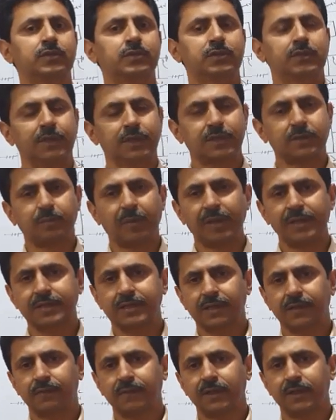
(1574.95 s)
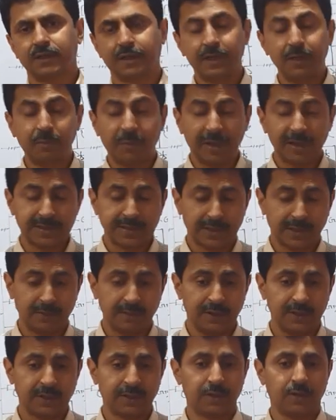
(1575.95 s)
6 pulse converter, 3 pulse
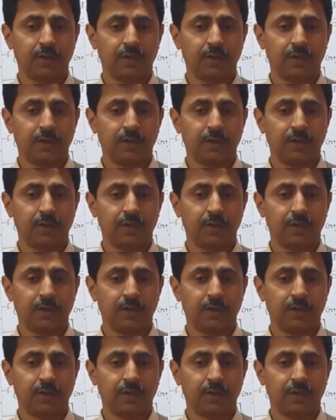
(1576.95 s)
converter,